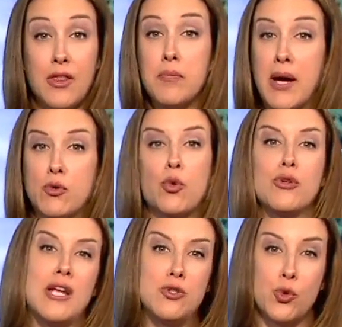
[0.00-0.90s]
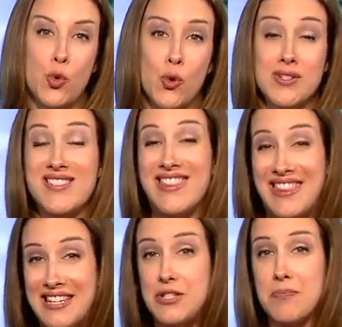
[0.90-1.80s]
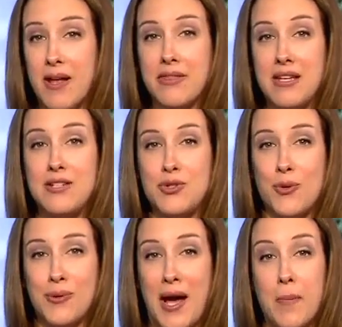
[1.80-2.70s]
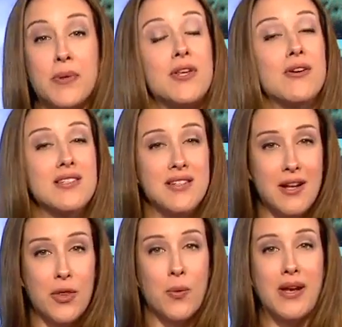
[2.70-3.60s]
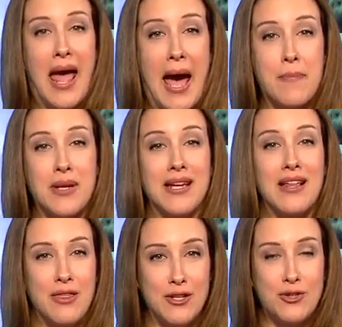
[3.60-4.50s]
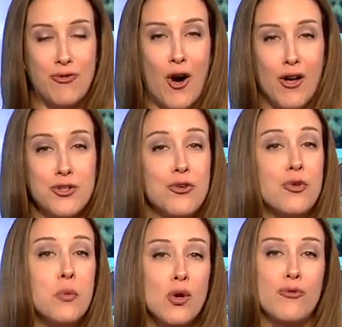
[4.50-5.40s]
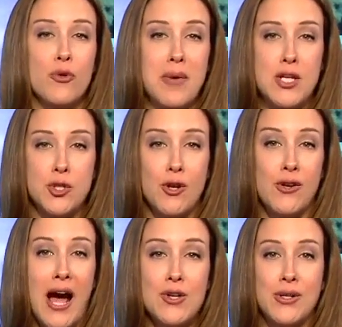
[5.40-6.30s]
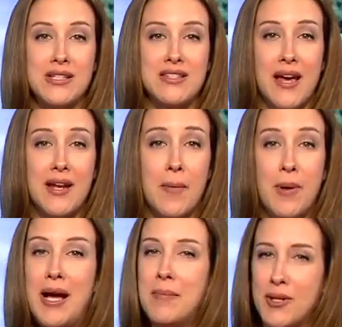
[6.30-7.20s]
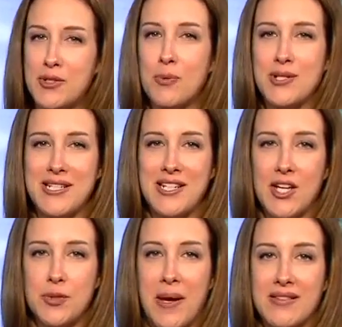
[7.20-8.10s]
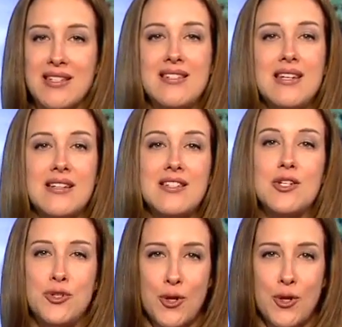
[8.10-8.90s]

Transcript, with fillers: Now, the micro-credential course this month is sold out, but there is another one happening this fall. So for more information on how you can sign up, plus more details about the Sticks